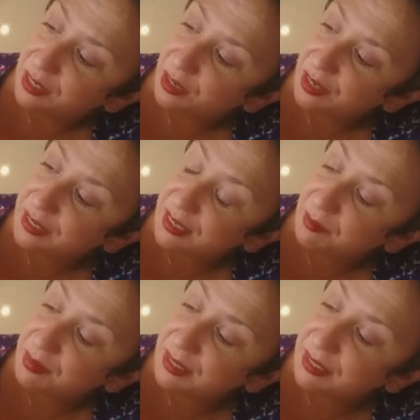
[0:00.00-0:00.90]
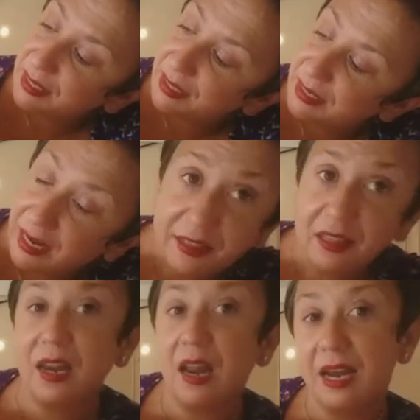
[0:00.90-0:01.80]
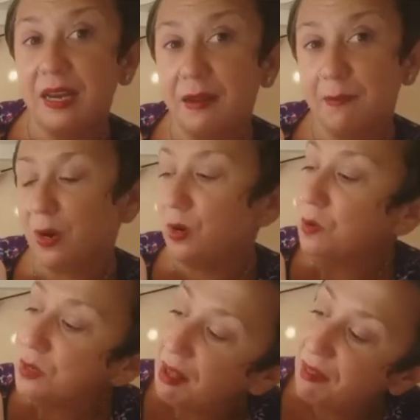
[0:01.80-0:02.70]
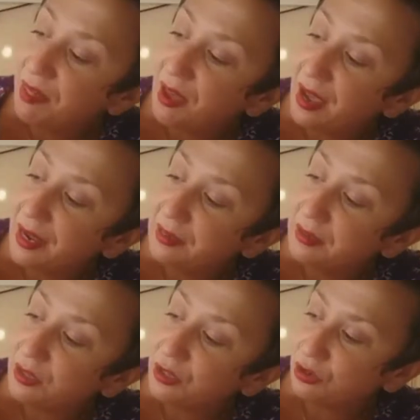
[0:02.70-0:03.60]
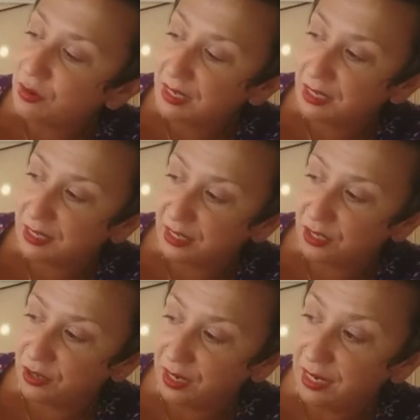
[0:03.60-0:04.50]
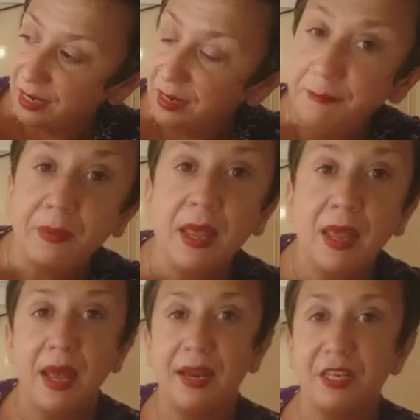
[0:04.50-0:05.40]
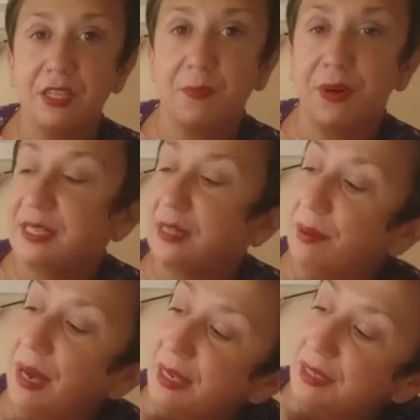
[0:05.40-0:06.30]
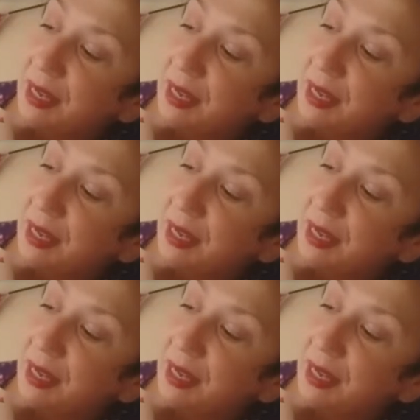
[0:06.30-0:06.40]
So it's number 6, it's like the lightning bolt, and that is the stretch stitch on here. And I just press the plus